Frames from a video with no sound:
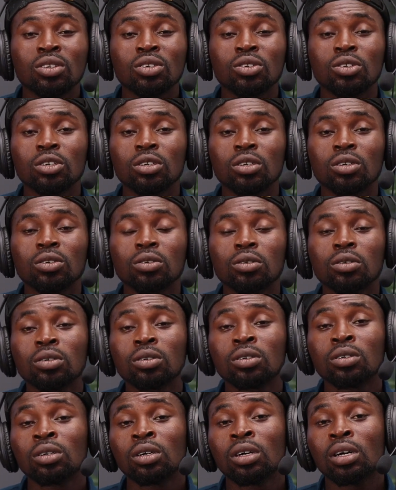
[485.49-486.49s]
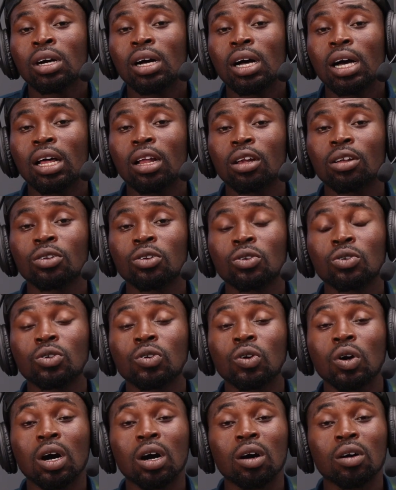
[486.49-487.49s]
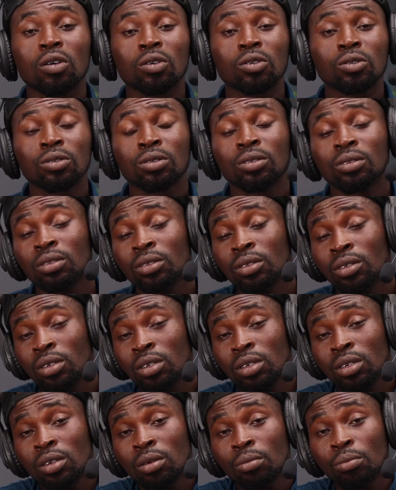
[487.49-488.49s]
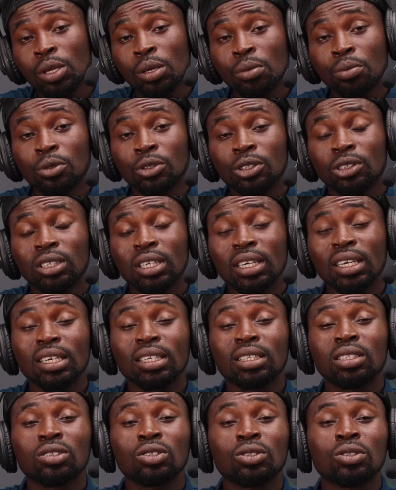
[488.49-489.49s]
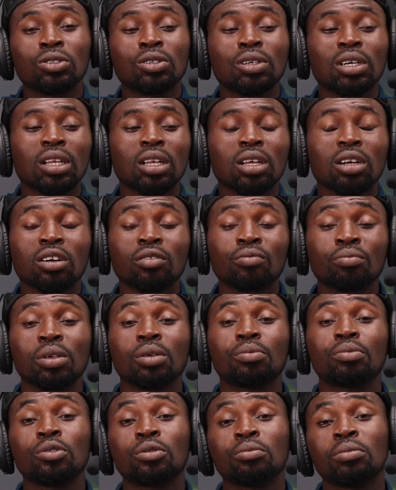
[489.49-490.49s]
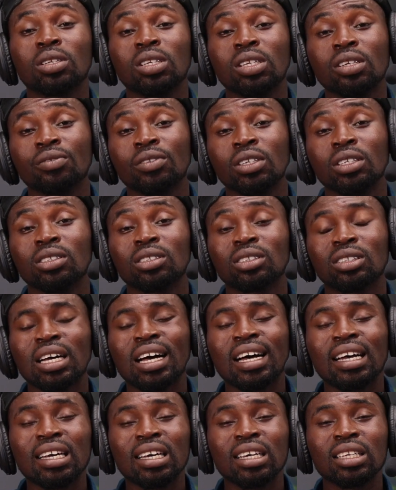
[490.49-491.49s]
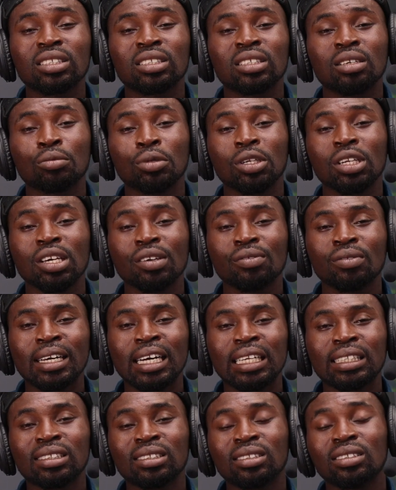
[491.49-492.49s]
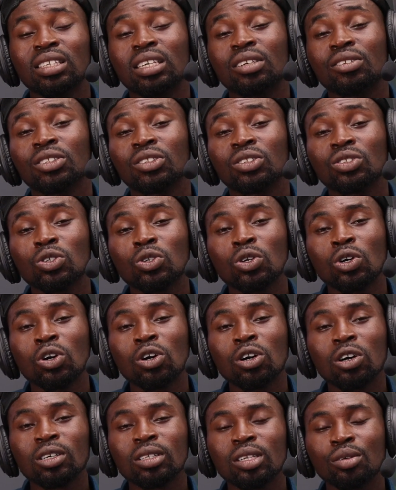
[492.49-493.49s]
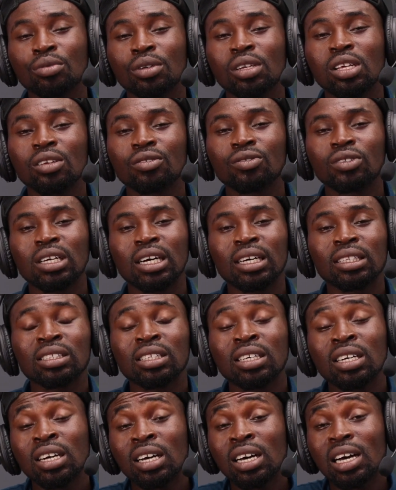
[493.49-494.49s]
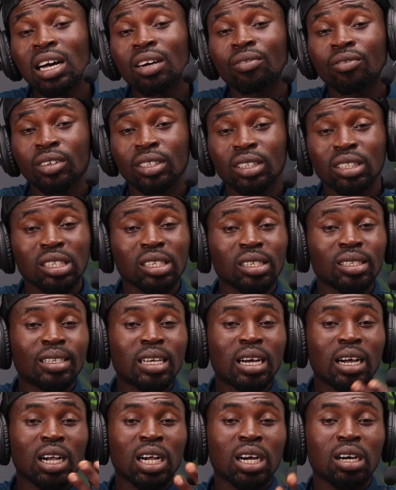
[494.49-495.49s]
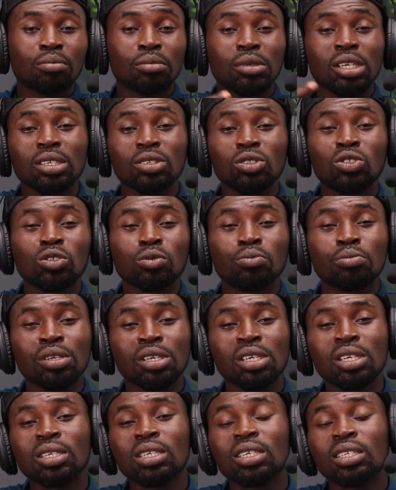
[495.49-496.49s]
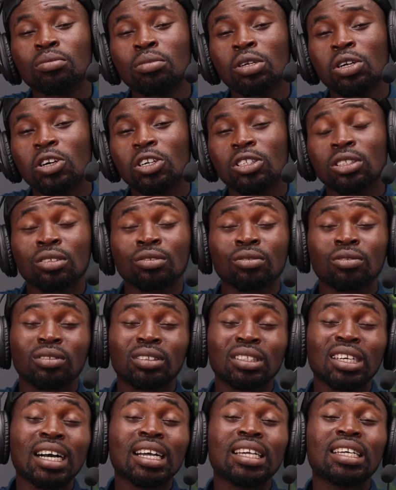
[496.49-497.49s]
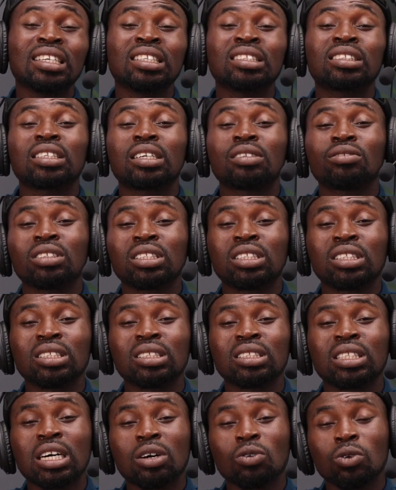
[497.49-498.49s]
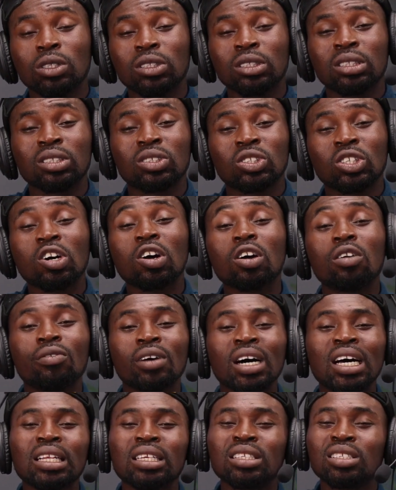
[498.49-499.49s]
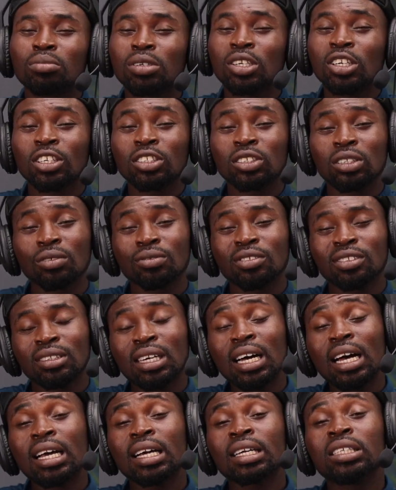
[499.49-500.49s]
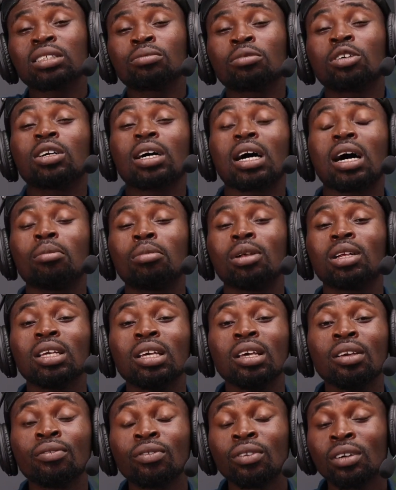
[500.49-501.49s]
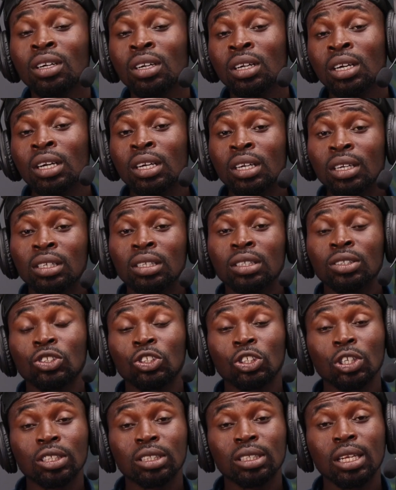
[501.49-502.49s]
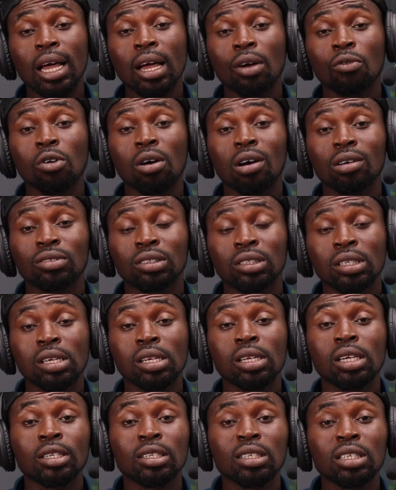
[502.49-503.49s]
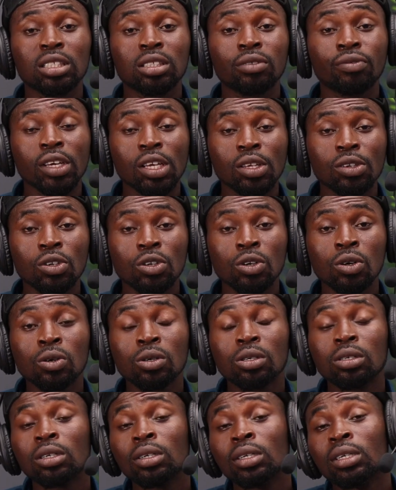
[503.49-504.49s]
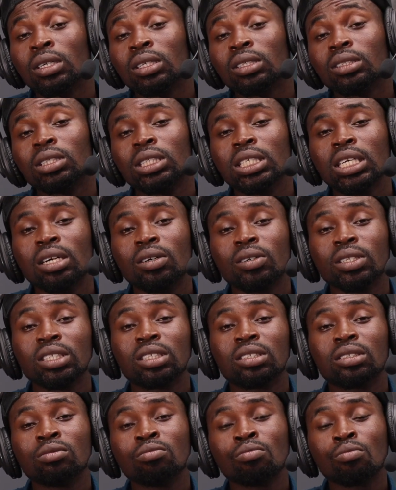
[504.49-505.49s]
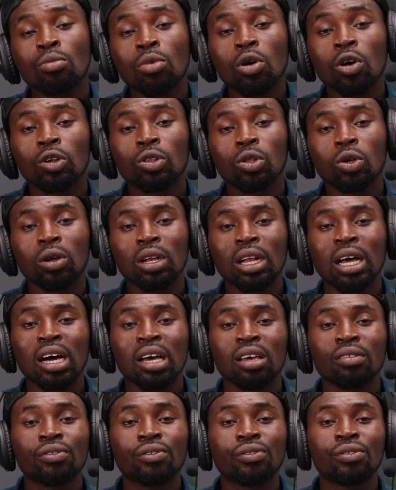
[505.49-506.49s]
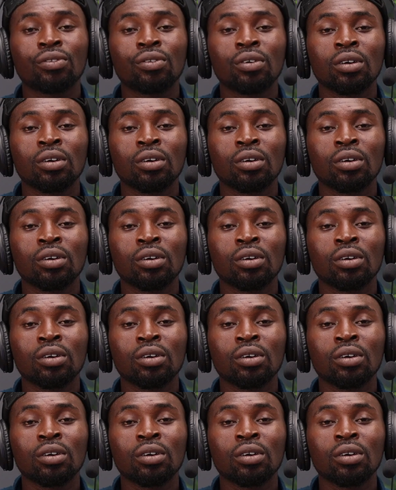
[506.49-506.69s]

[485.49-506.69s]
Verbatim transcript: You know, I don't know how people say it, you know, a lot of people believe in science. They believe that there is no God. They believe that everything that comes into being is because of science. Everything that was discovered is because of science. But I believe, just like we have seen in this video, there is more to life.